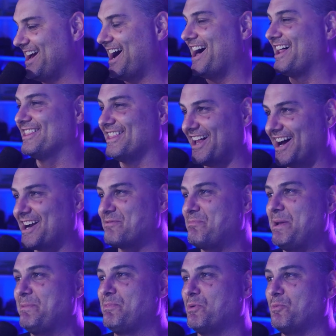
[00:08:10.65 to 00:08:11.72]
a lot of
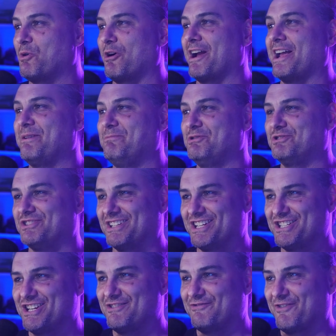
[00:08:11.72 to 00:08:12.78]
people were a
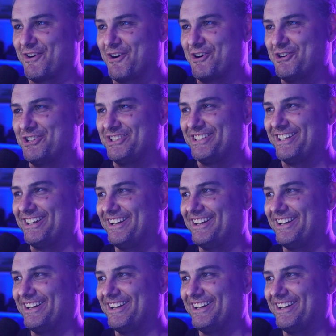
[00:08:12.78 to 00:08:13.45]
musician first